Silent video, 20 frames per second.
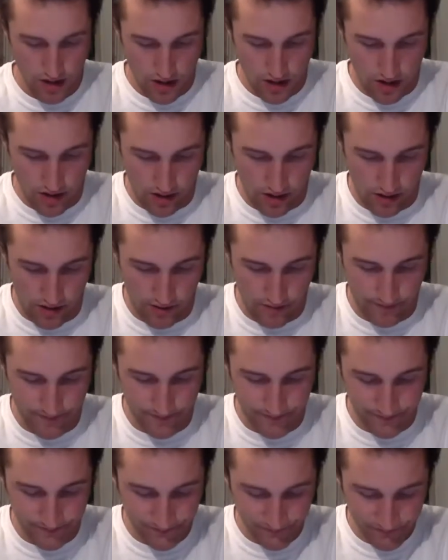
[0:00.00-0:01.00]
Um,
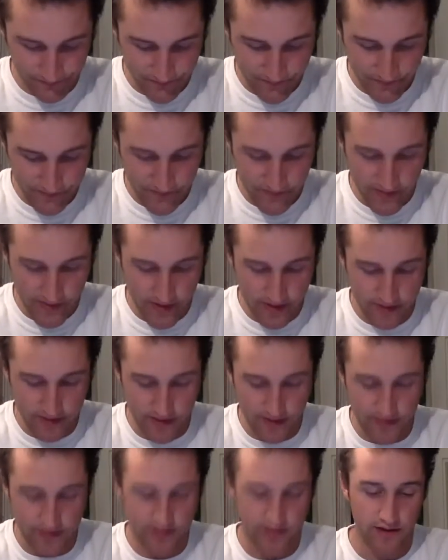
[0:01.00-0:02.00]
and
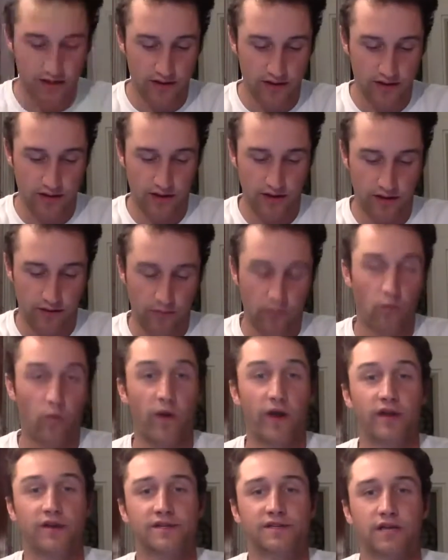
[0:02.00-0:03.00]
then it
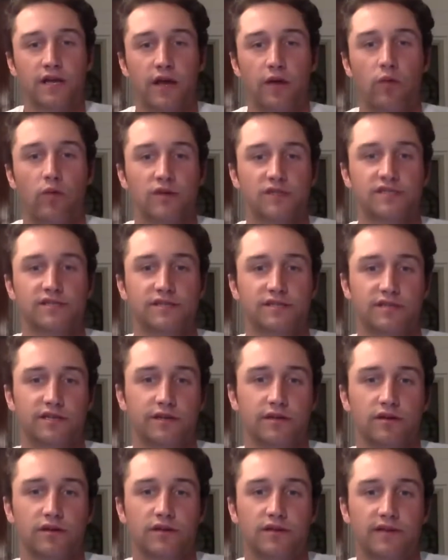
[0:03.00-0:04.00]
wasn't
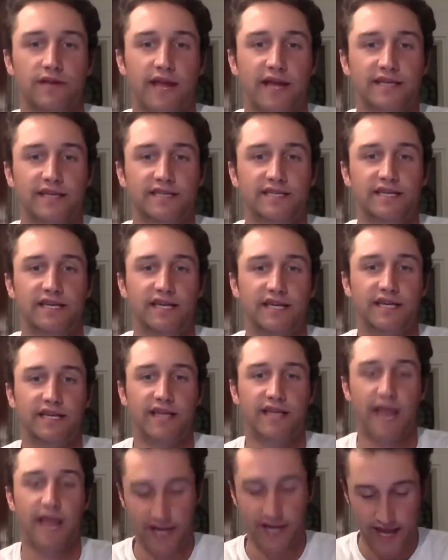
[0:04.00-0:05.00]
until
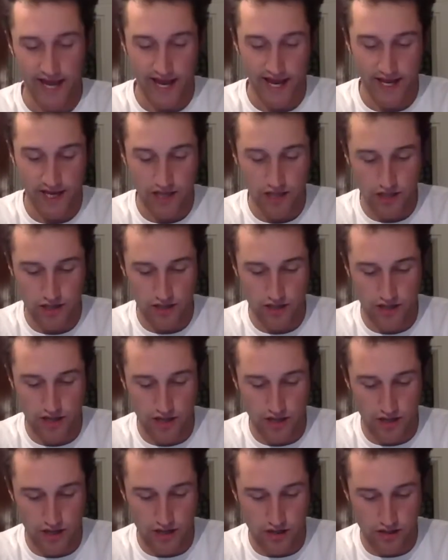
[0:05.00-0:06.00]
1998
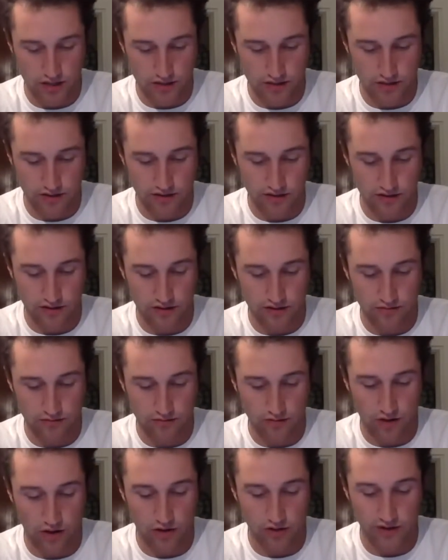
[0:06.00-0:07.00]
that
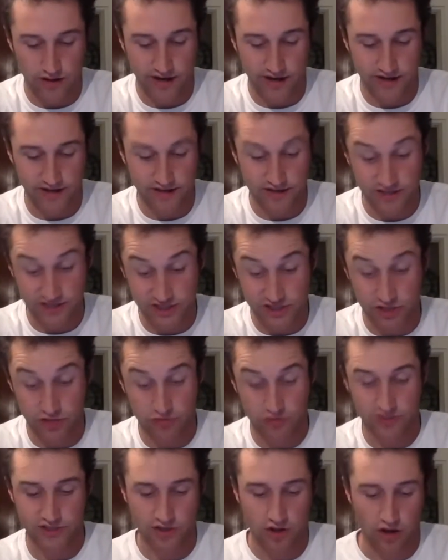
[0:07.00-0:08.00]
the
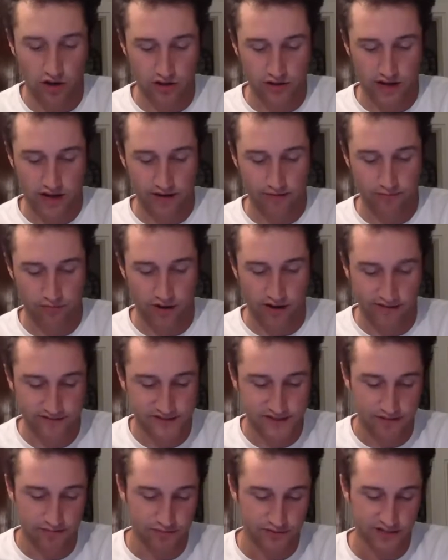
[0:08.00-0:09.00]
Children's Online
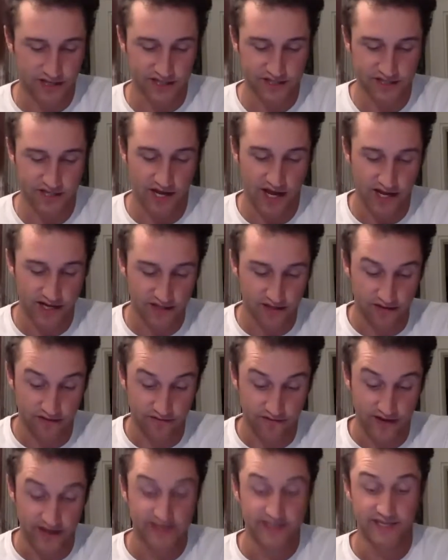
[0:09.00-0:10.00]
Privacy Protection Act of
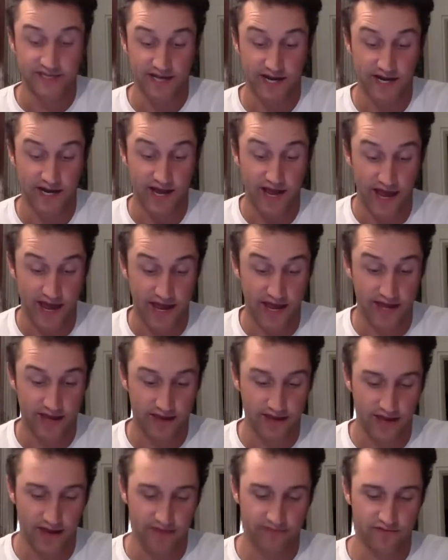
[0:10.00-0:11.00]
1998
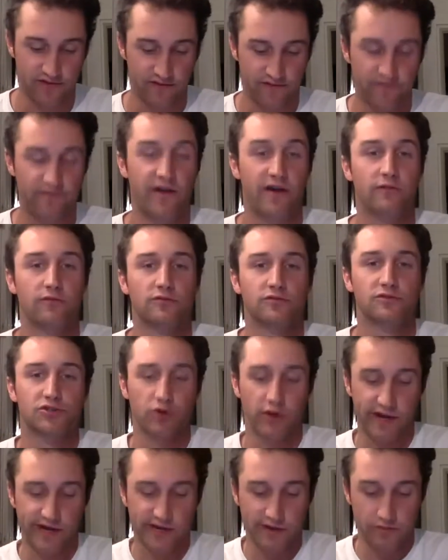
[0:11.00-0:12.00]
gave the Federal
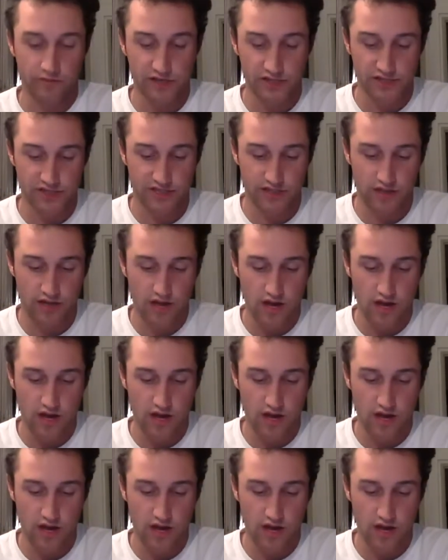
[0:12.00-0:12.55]
Trade Commission